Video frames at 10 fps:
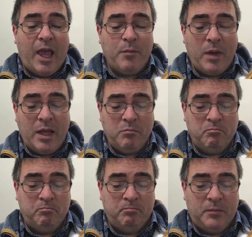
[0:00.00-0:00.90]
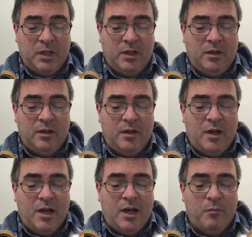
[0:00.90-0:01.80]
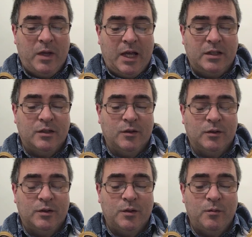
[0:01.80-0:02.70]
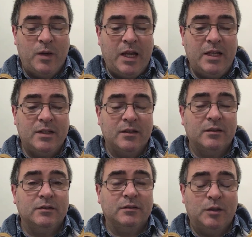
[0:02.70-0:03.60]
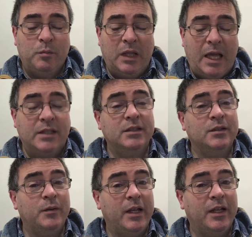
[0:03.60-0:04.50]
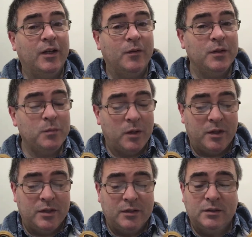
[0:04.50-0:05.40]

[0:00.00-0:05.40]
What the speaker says: Amen. And we ask God to bless the reading of his word.